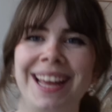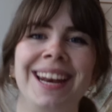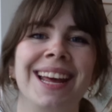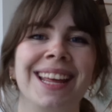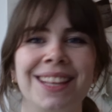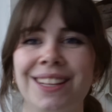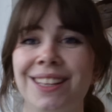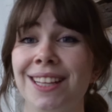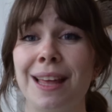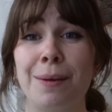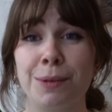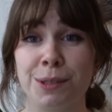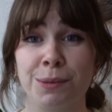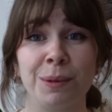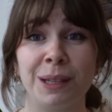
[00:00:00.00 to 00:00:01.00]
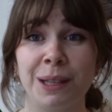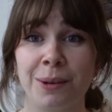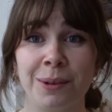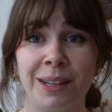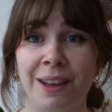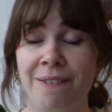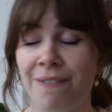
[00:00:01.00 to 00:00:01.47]
And I thought that that was really,
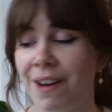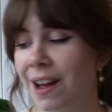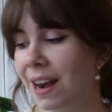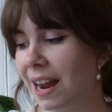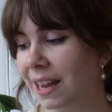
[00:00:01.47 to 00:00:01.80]
really fun.